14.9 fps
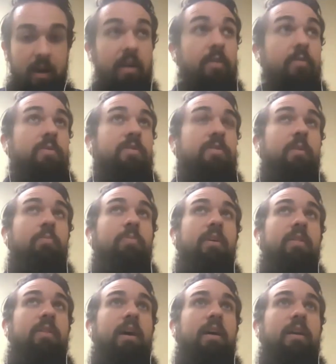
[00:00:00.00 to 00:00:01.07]
and it was
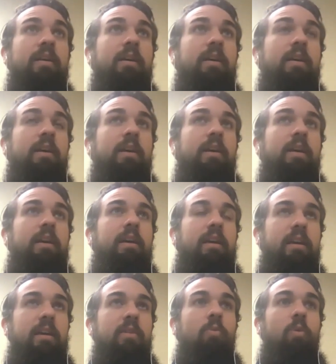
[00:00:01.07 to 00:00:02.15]
something that
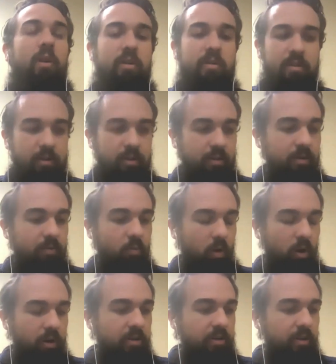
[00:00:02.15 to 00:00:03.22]
he wanted to,
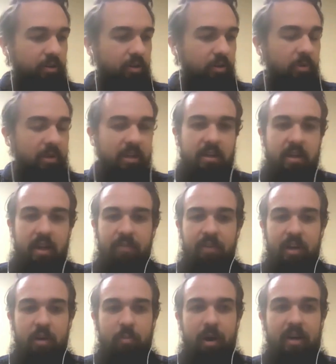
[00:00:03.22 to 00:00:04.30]
wanted to do but didn't have the
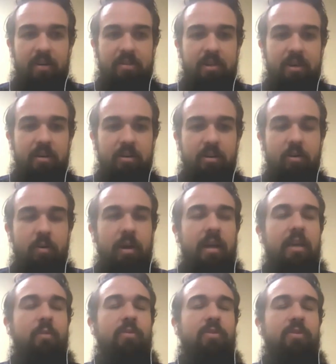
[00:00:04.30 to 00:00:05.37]
capacity to do and
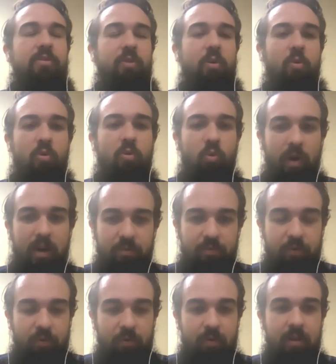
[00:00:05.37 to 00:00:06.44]
he was so
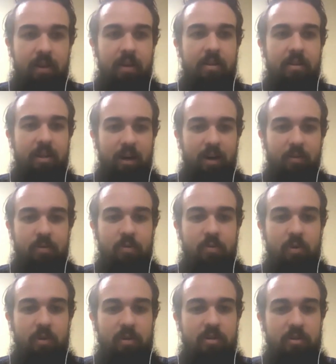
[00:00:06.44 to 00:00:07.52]
grateful that I was
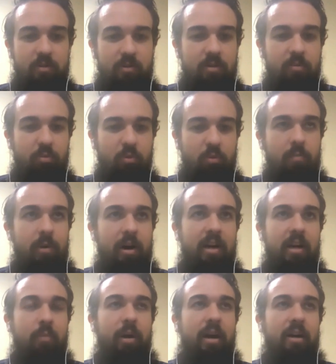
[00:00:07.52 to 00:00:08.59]
willing to deploy my
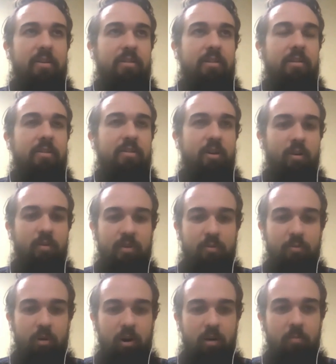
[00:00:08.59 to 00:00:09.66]
capacity to solve this
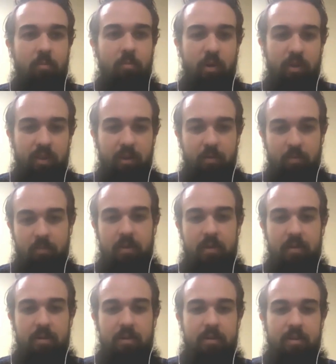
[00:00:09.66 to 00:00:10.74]
problem with him.
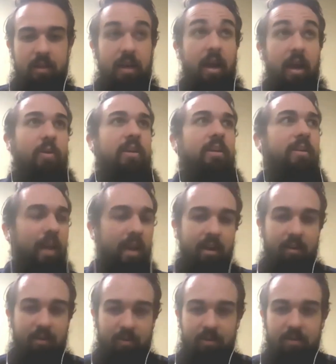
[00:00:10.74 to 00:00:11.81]
That now he
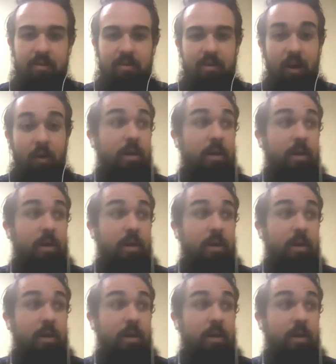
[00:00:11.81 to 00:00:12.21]
can. Now